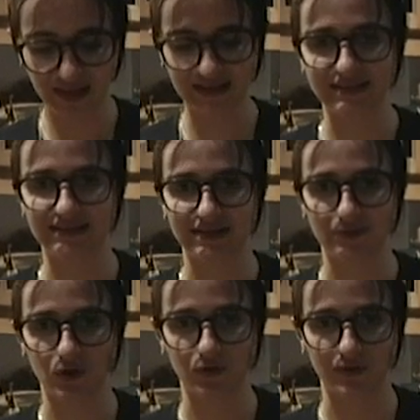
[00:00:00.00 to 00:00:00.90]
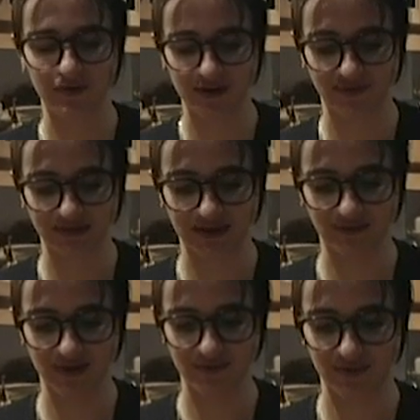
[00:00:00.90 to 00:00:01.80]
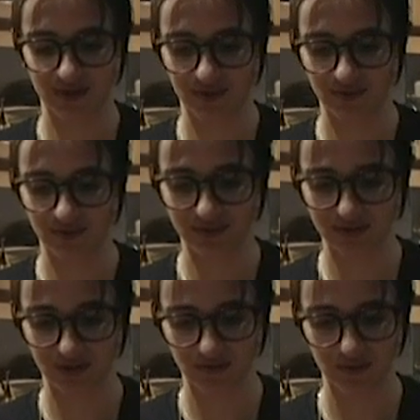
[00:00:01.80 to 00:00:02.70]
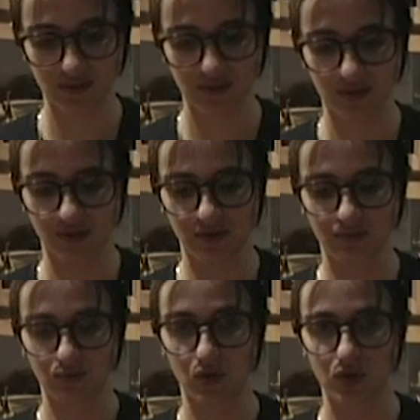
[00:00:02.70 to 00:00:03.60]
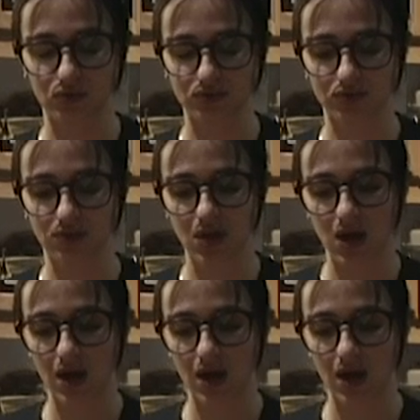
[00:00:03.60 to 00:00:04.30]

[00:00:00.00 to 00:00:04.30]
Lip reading: 80s anymore. We don't have to have everything look so morose.